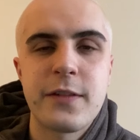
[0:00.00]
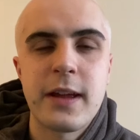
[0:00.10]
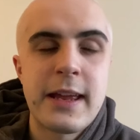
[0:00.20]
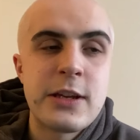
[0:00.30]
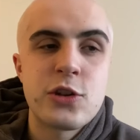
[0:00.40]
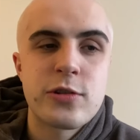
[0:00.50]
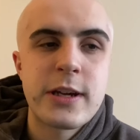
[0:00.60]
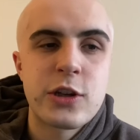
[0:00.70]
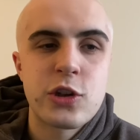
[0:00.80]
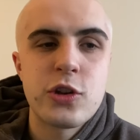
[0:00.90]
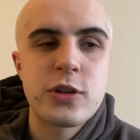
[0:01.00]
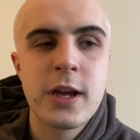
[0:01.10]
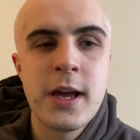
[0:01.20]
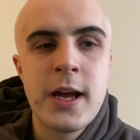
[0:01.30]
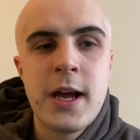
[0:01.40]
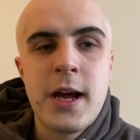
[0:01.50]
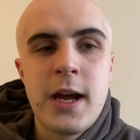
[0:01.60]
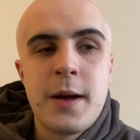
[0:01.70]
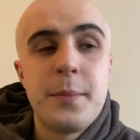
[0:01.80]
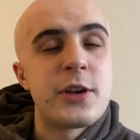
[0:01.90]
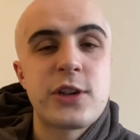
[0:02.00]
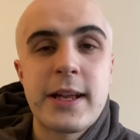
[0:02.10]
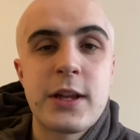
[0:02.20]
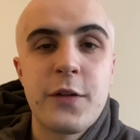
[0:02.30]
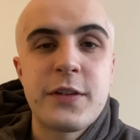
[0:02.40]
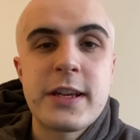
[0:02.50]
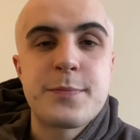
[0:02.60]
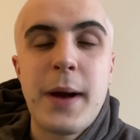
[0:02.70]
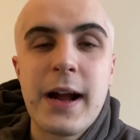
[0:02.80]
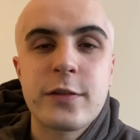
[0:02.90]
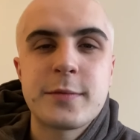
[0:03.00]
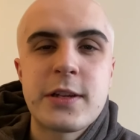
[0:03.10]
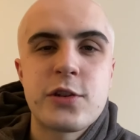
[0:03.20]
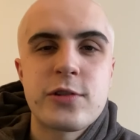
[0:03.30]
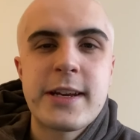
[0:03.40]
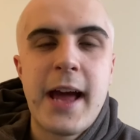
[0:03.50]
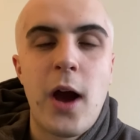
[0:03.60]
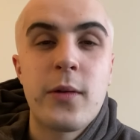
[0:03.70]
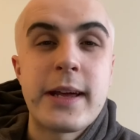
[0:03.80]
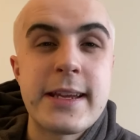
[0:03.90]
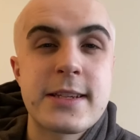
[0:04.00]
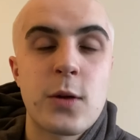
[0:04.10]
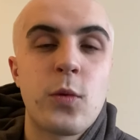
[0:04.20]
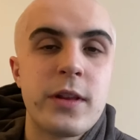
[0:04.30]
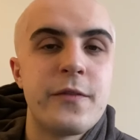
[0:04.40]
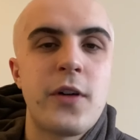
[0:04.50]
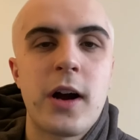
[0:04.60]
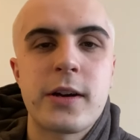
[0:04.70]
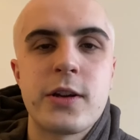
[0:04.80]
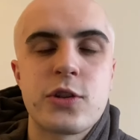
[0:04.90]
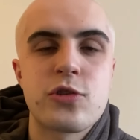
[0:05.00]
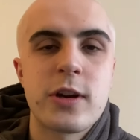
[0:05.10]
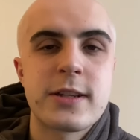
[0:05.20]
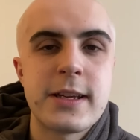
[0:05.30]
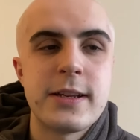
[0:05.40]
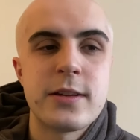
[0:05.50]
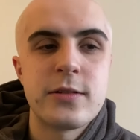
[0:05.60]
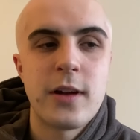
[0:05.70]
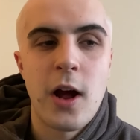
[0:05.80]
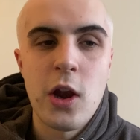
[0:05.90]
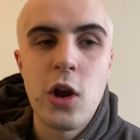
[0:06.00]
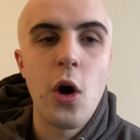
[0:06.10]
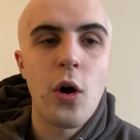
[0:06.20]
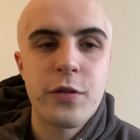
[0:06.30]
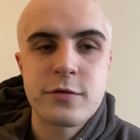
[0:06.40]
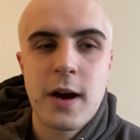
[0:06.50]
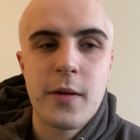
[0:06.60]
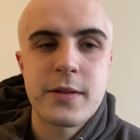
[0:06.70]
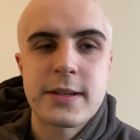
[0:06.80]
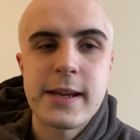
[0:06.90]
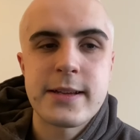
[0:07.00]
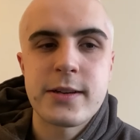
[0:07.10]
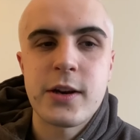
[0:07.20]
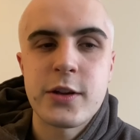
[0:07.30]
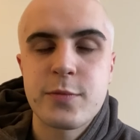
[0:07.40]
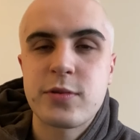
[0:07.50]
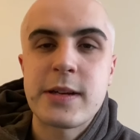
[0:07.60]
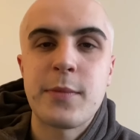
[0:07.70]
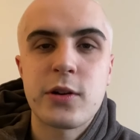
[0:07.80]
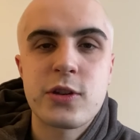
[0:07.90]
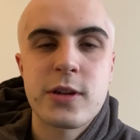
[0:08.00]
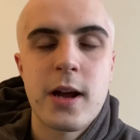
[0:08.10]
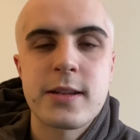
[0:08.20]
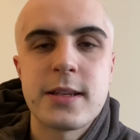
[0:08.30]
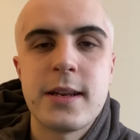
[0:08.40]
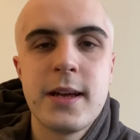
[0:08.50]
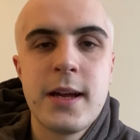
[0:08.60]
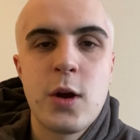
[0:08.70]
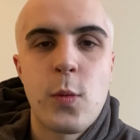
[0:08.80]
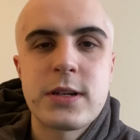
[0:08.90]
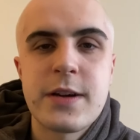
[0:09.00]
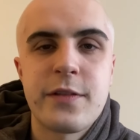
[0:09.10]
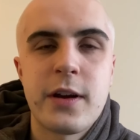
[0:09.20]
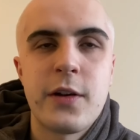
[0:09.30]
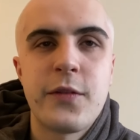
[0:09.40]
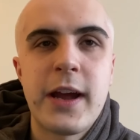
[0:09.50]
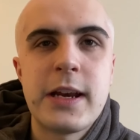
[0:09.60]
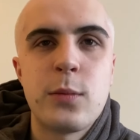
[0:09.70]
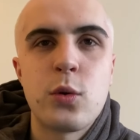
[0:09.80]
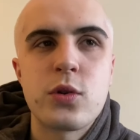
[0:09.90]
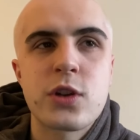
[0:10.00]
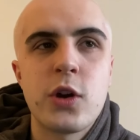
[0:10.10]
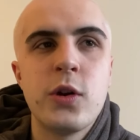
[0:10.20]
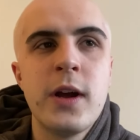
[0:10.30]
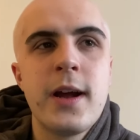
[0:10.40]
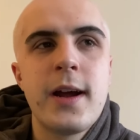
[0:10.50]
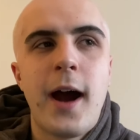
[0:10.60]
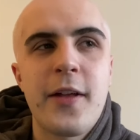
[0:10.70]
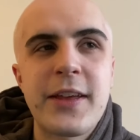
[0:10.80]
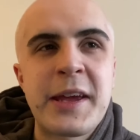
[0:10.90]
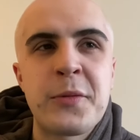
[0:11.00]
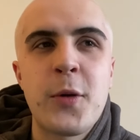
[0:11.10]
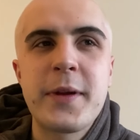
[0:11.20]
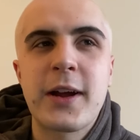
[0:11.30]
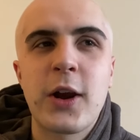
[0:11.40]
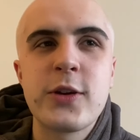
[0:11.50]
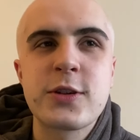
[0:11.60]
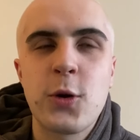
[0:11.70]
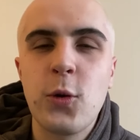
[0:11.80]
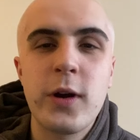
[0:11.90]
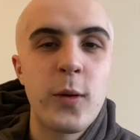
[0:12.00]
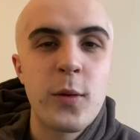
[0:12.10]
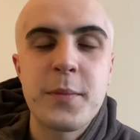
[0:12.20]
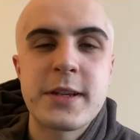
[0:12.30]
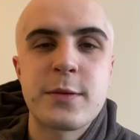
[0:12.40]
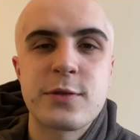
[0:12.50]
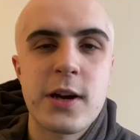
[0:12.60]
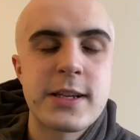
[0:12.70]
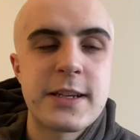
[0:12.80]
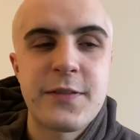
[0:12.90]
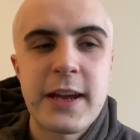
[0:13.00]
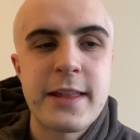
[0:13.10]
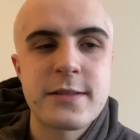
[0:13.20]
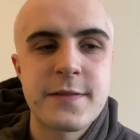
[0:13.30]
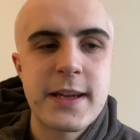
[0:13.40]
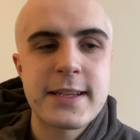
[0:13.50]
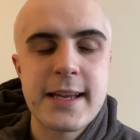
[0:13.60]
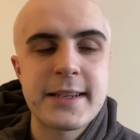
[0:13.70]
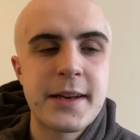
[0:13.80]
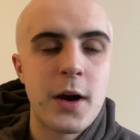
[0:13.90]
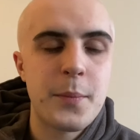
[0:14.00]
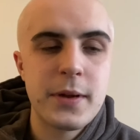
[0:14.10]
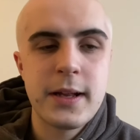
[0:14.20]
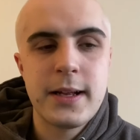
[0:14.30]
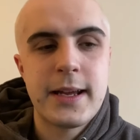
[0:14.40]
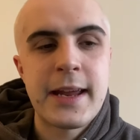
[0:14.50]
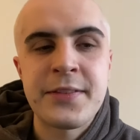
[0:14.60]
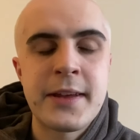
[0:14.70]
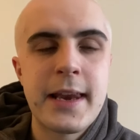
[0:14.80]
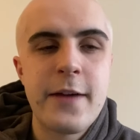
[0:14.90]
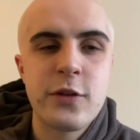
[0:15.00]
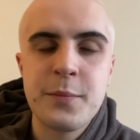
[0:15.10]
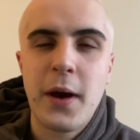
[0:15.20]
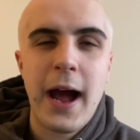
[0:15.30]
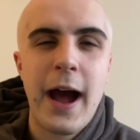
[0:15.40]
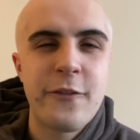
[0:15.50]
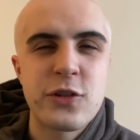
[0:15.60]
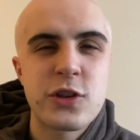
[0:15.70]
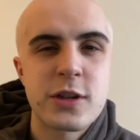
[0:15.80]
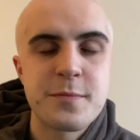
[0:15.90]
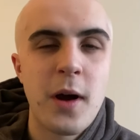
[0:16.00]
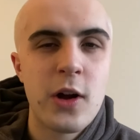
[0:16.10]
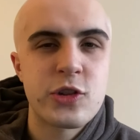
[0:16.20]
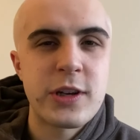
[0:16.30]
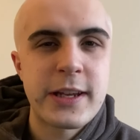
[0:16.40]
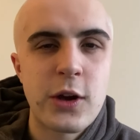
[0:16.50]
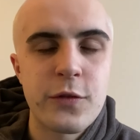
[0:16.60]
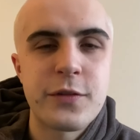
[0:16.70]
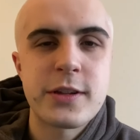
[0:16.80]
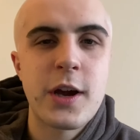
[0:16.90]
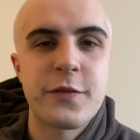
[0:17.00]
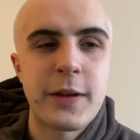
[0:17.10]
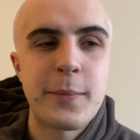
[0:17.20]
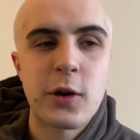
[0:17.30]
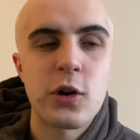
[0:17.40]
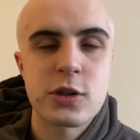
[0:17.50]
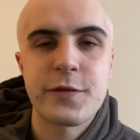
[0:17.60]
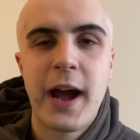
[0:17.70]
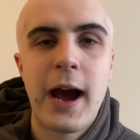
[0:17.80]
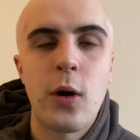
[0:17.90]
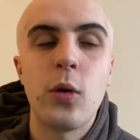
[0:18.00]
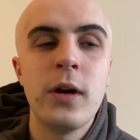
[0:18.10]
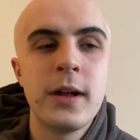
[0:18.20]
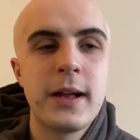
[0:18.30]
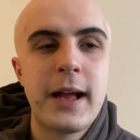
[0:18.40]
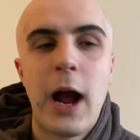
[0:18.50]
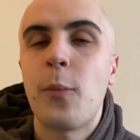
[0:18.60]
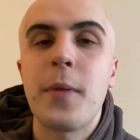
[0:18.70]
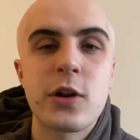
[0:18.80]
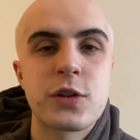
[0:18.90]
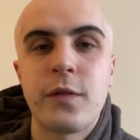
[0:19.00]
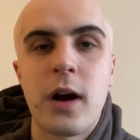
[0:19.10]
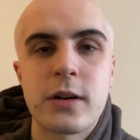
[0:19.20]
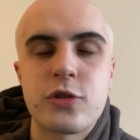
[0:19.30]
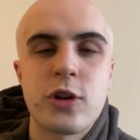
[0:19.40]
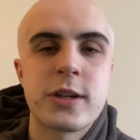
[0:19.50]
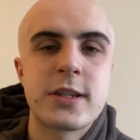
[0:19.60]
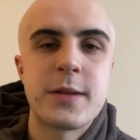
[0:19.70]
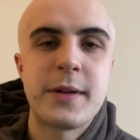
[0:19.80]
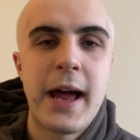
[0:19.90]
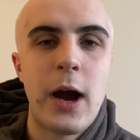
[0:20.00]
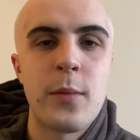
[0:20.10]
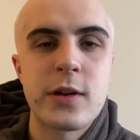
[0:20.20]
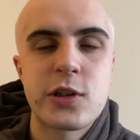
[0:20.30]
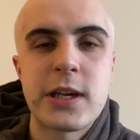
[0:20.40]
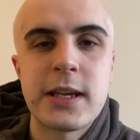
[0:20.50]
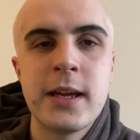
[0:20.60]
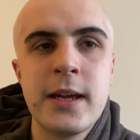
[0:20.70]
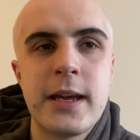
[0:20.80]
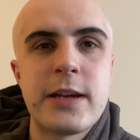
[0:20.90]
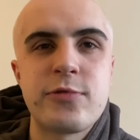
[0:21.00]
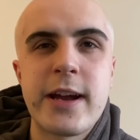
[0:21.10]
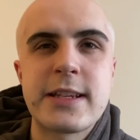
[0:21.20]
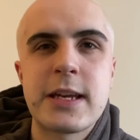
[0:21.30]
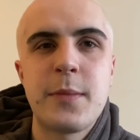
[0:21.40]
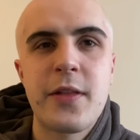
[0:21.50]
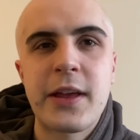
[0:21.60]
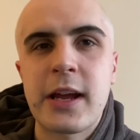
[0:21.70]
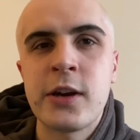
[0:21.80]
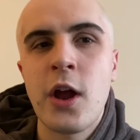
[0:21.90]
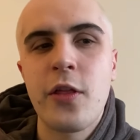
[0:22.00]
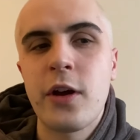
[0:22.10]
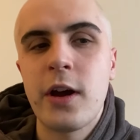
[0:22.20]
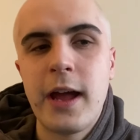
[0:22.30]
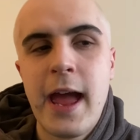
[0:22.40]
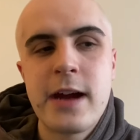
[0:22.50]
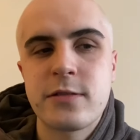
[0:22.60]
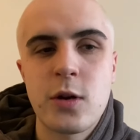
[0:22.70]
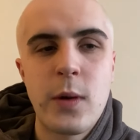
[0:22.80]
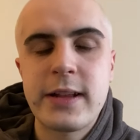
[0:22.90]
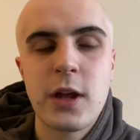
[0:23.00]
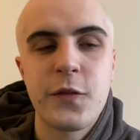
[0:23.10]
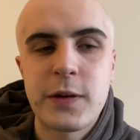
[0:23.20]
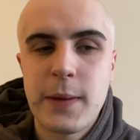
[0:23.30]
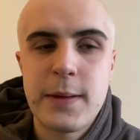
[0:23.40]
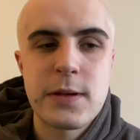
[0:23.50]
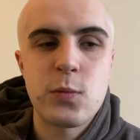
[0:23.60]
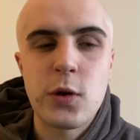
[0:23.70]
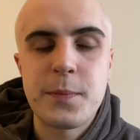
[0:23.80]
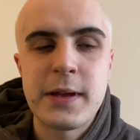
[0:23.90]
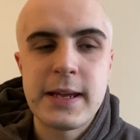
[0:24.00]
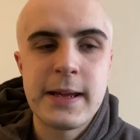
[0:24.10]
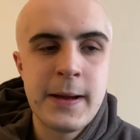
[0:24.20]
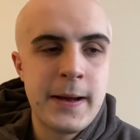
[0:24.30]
injury issues. But Shane Duffy is back from injury now, and he's someone that Wagner has trusted a lot throughout the season and has pretty much started wherever available. So I think it will be a close call, and I wouldn't be surprised if either of these ended up in the 11, but I have just marginally gone for Duffy because of how much Wagner trusts him and how much he rates him. I think another area where Duffy maybe would be